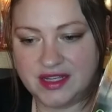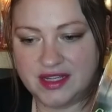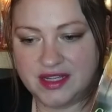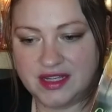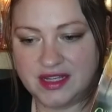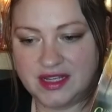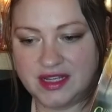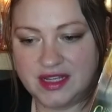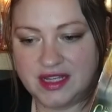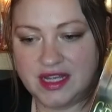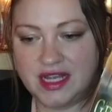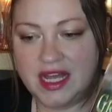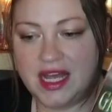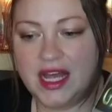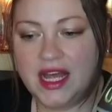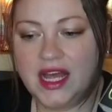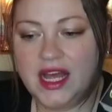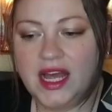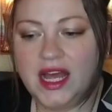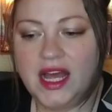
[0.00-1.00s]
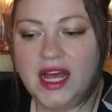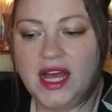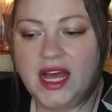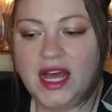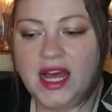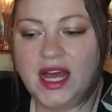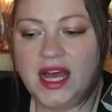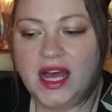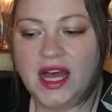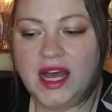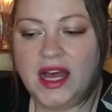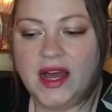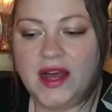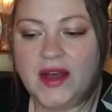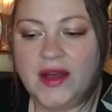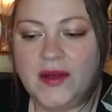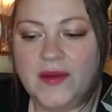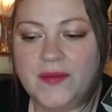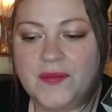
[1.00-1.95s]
[no speech]